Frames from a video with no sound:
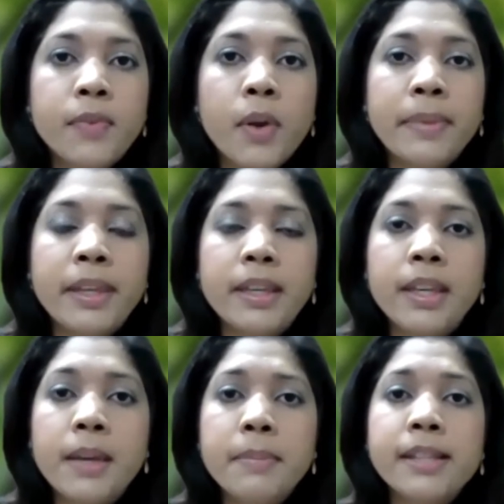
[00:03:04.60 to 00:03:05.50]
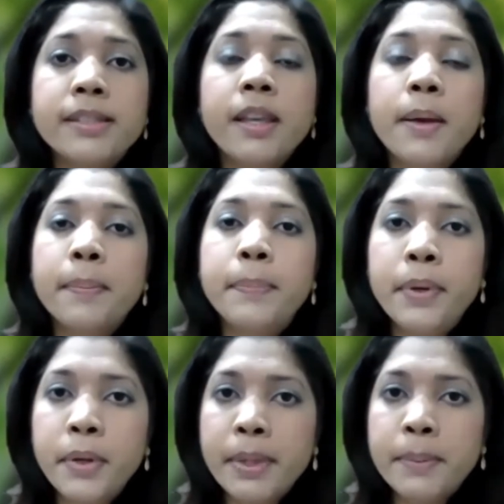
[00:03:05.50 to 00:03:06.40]
from the EMA's
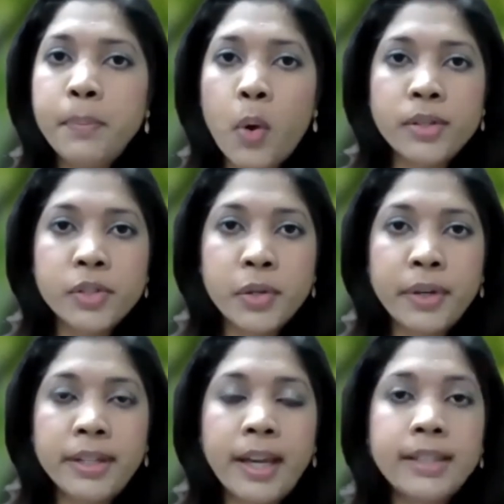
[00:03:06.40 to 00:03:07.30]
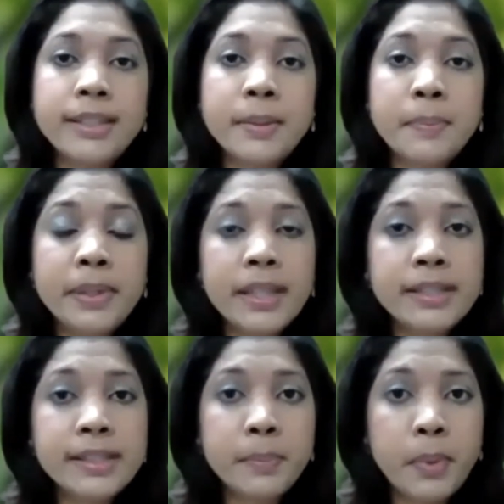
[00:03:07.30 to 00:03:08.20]
Permit Monitoring and
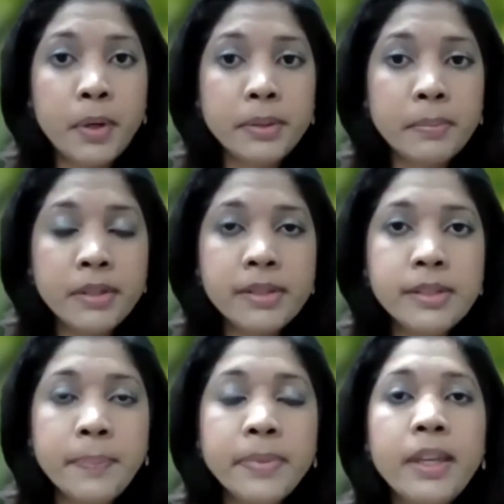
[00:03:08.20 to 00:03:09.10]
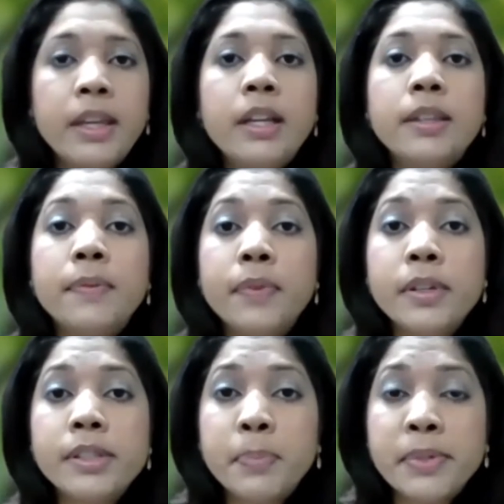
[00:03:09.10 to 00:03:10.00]
Complaints Department. The
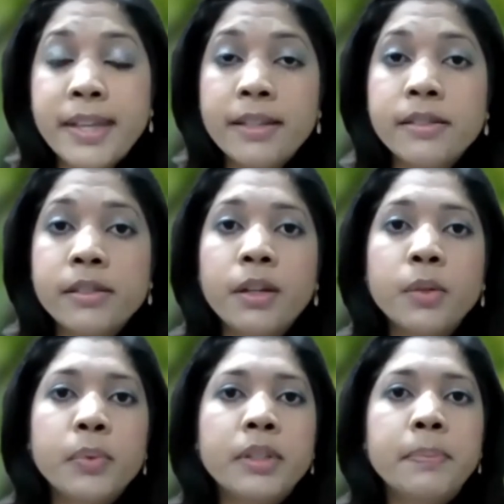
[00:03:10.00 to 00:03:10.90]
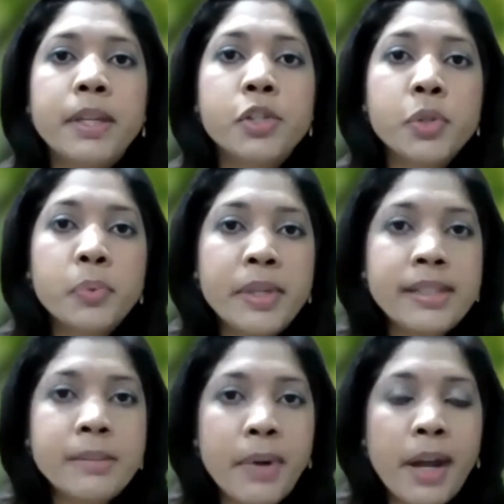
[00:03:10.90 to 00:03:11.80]
first presenter will be
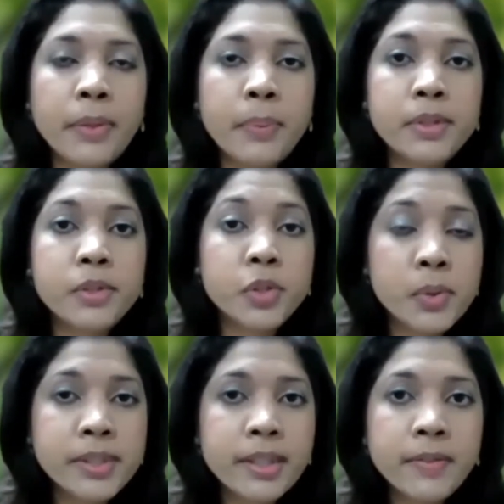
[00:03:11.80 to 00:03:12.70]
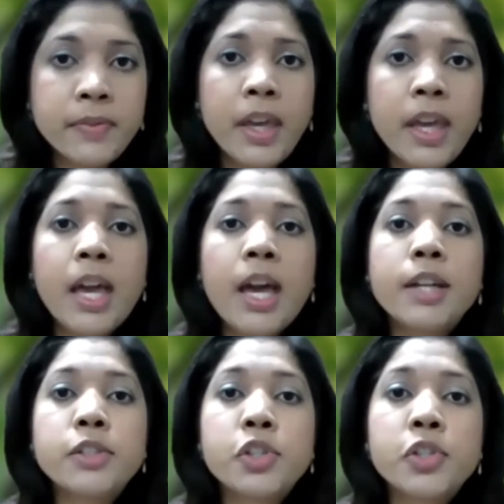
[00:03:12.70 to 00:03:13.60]
Cherise Brathwaite-Joseph,
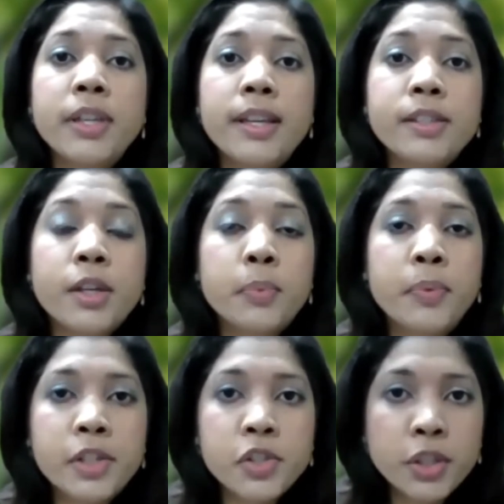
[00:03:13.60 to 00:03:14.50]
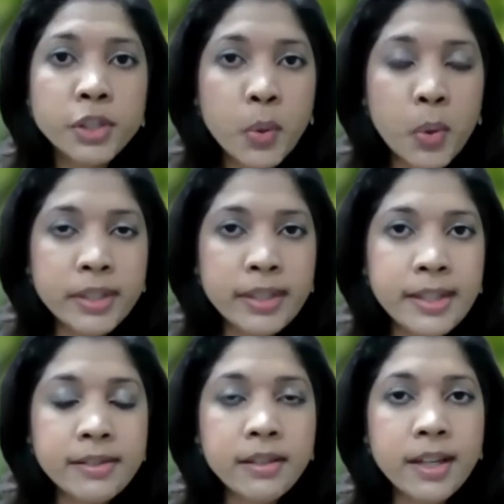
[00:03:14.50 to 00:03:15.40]
and she is a regional
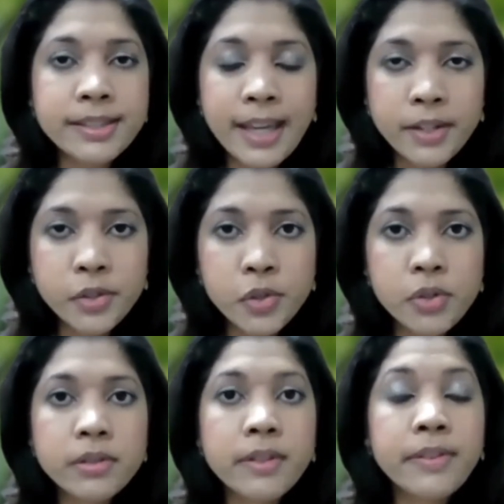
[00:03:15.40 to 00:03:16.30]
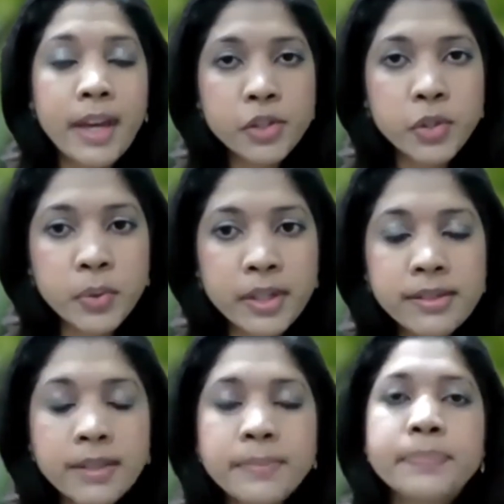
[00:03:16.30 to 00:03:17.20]
coordinator attached to that
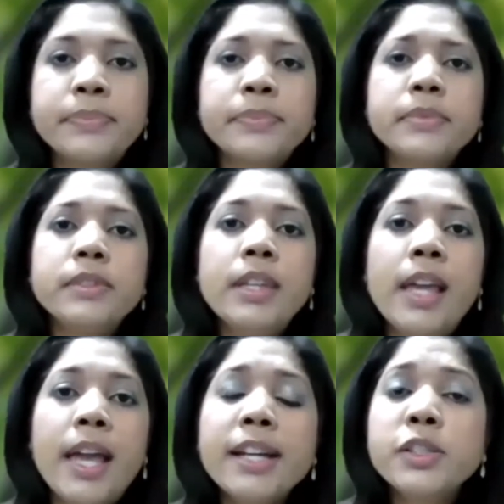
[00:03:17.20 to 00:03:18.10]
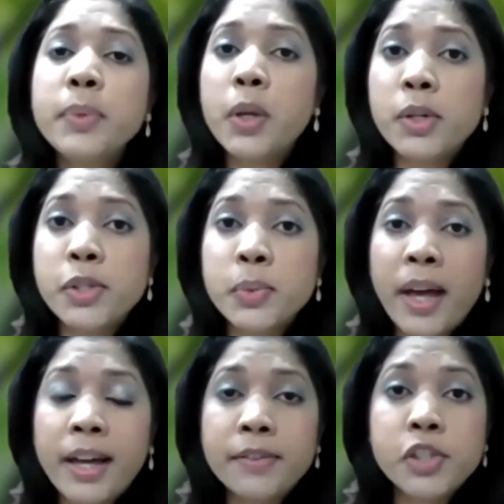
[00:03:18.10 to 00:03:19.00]
unit. And we also
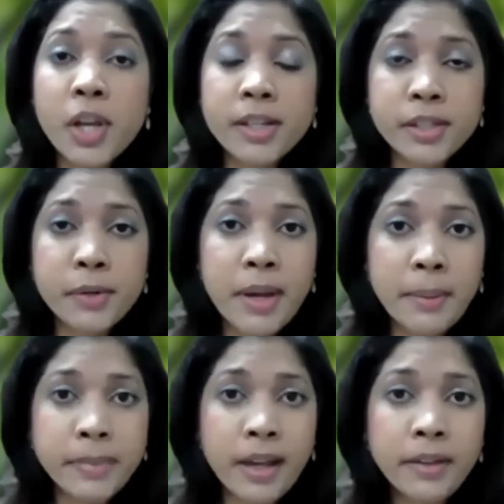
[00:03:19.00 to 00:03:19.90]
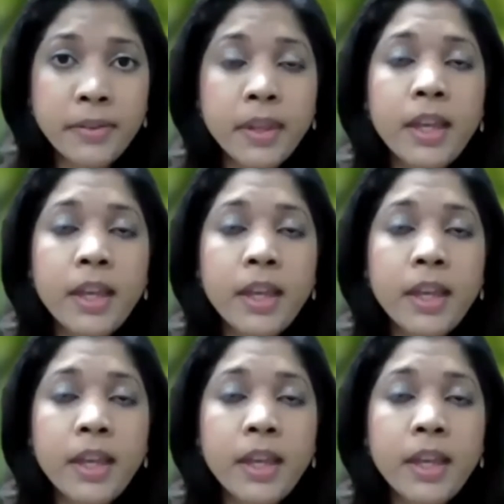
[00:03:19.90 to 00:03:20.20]
have Shanta Ramnath,